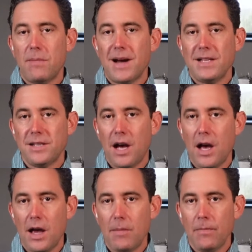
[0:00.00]
of my
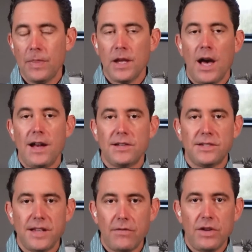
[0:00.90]
time, I had a
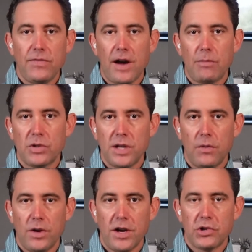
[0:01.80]

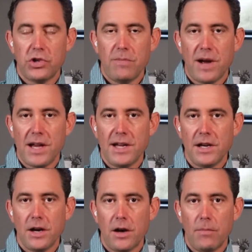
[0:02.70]
75% reduction in my
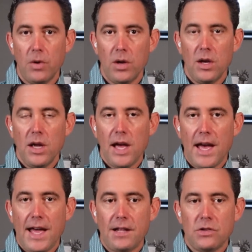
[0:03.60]
income,
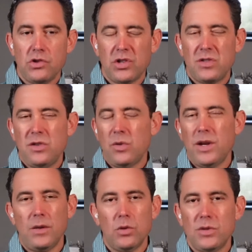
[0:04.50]
and just
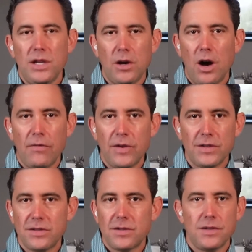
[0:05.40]
doing routine
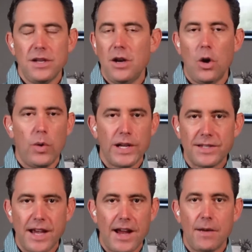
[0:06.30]
office, you know,
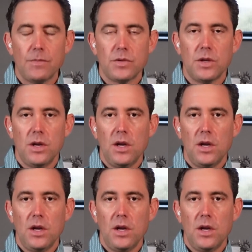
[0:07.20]
exams,